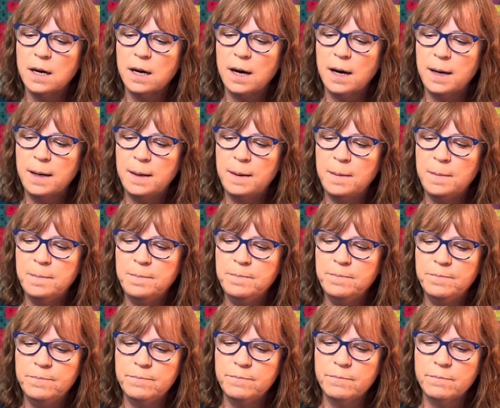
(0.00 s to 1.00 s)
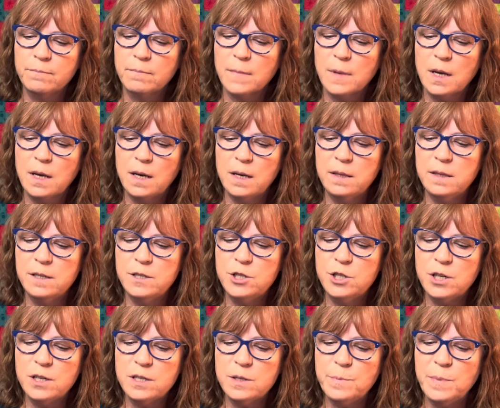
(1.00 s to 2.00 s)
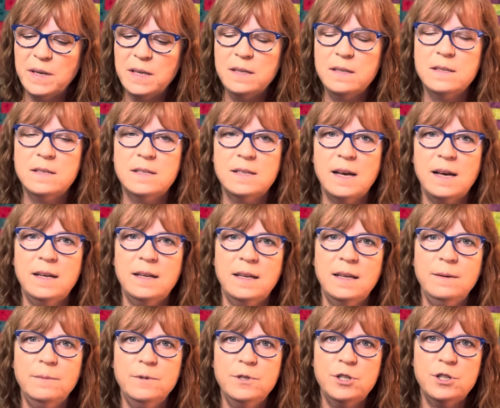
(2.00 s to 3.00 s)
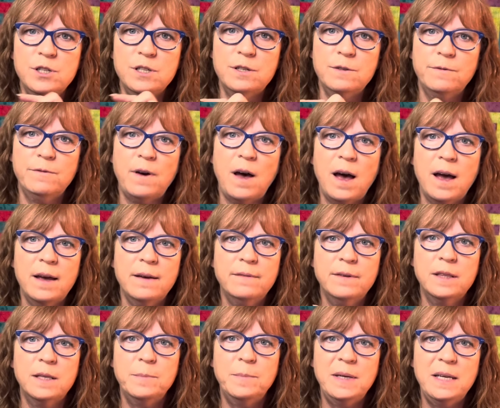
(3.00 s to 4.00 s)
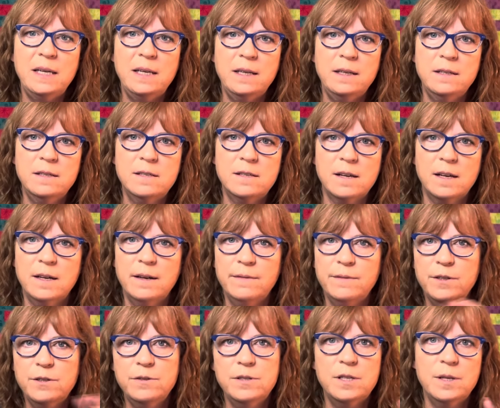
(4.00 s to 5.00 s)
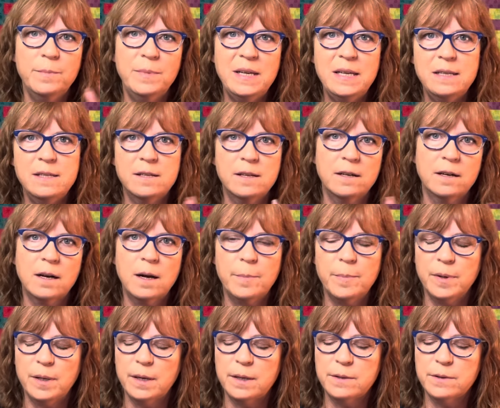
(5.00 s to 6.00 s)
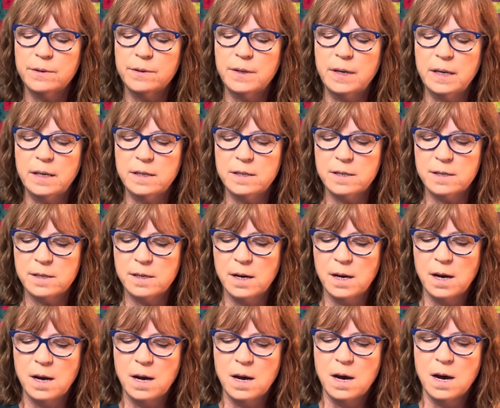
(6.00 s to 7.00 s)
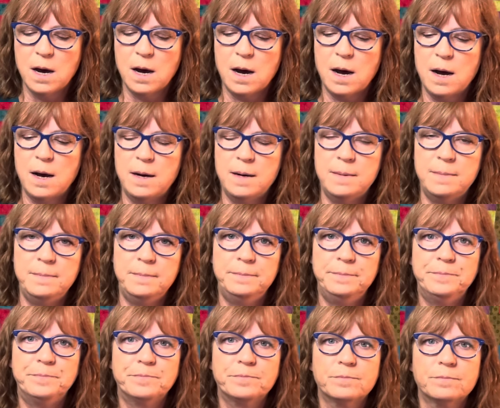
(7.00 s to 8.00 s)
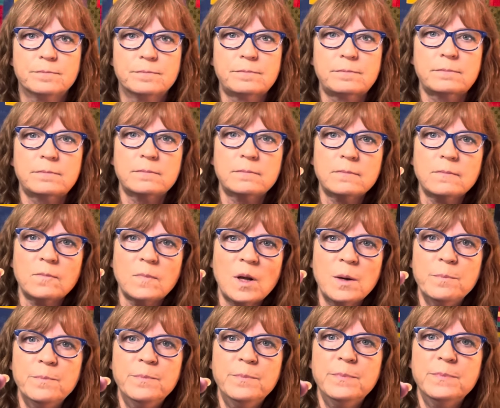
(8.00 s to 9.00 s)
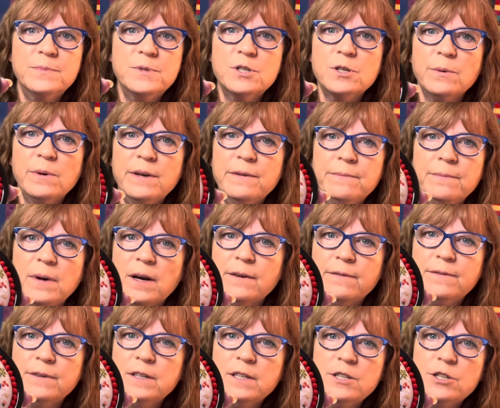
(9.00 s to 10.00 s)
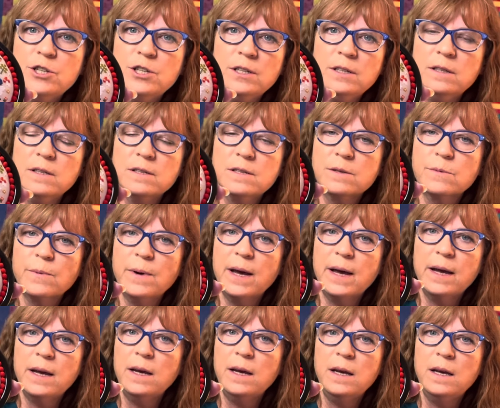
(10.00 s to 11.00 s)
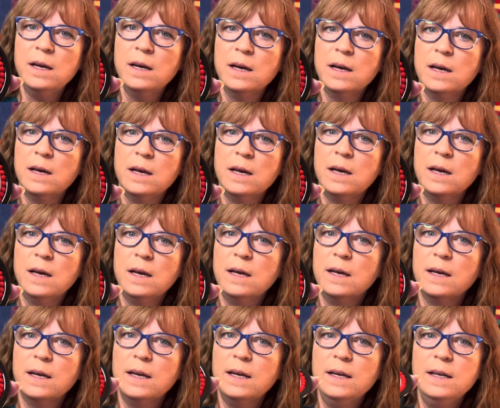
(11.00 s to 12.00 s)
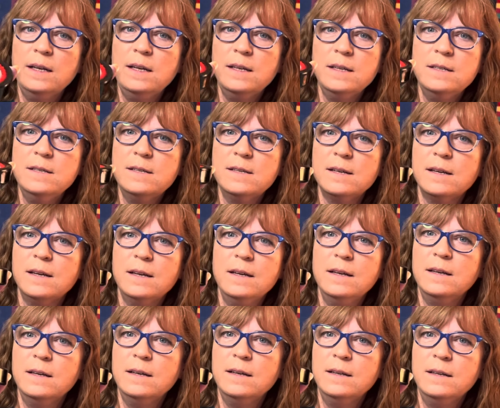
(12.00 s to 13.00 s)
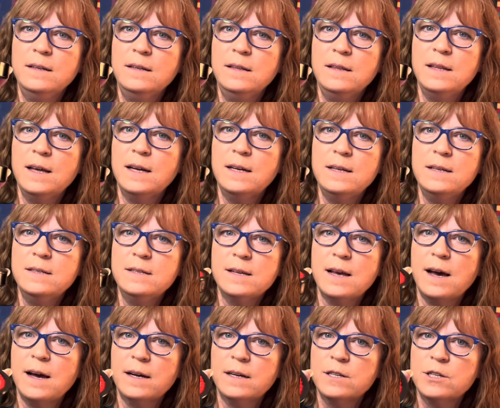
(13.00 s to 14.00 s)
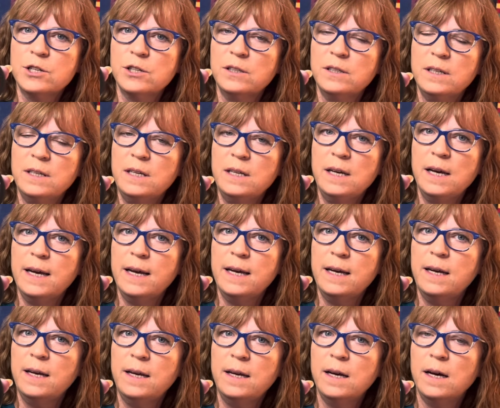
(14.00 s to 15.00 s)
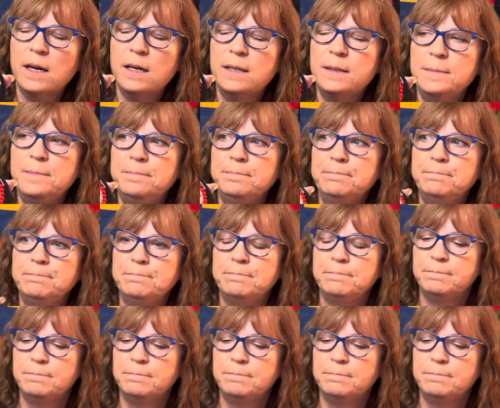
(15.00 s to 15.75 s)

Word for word: Um, and the Just Pin set, it was just five of the bees. And I've used the bees and a couple other things. Um, so I, I finished it this way. It is in, that is actually a, um,